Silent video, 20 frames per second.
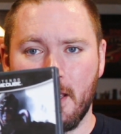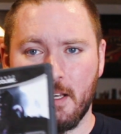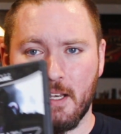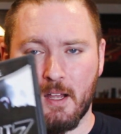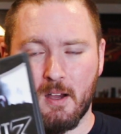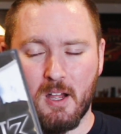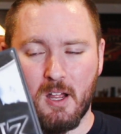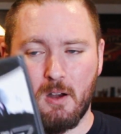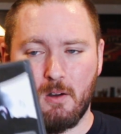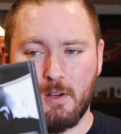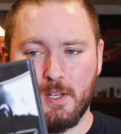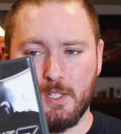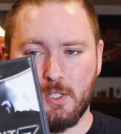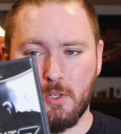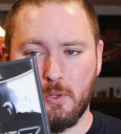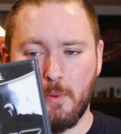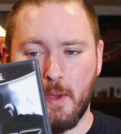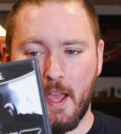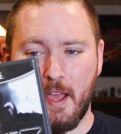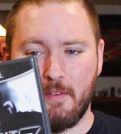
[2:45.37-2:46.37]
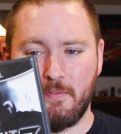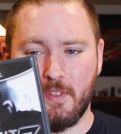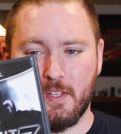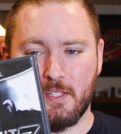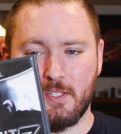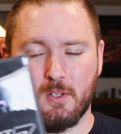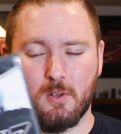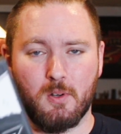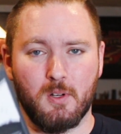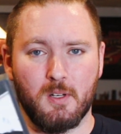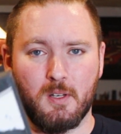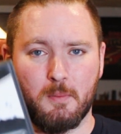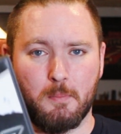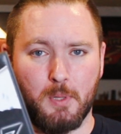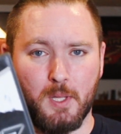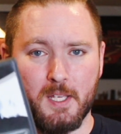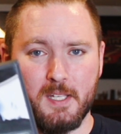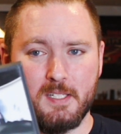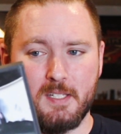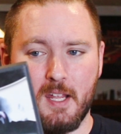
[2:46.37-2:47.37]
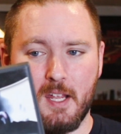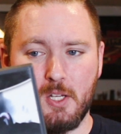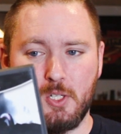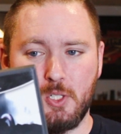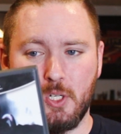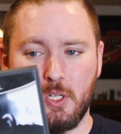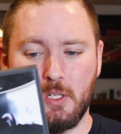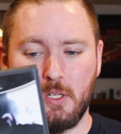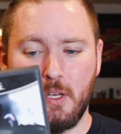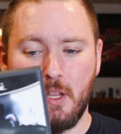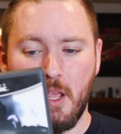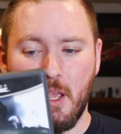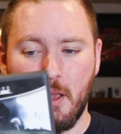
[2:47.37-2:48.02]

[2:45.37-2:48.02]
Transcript: Now I already do have this on the PlayStation,